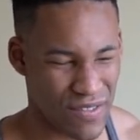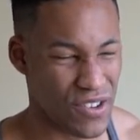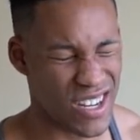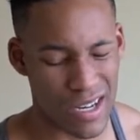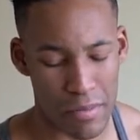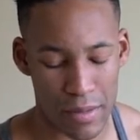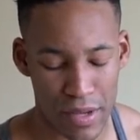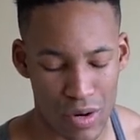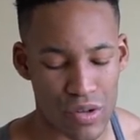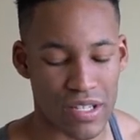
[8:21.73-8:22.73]
If you're in
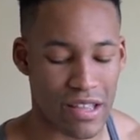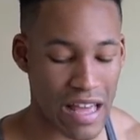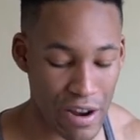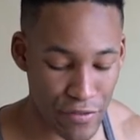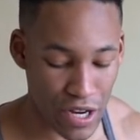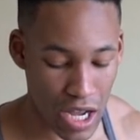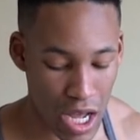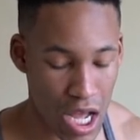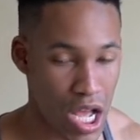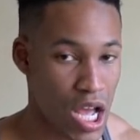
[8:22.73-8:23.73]
Namibia or South
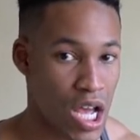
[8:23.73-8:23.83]
Africa,